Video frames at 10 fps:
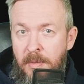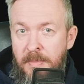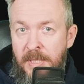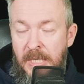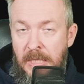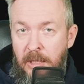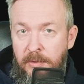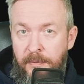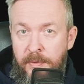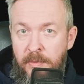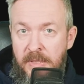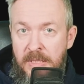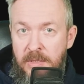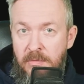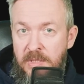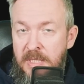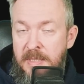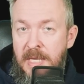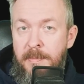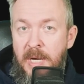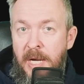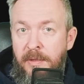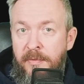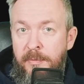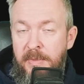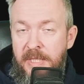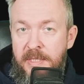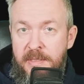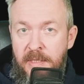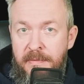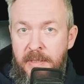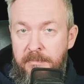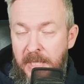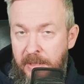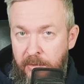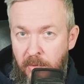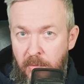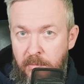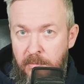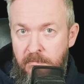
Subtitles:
Probably a lot of you is using some kind of media server at home.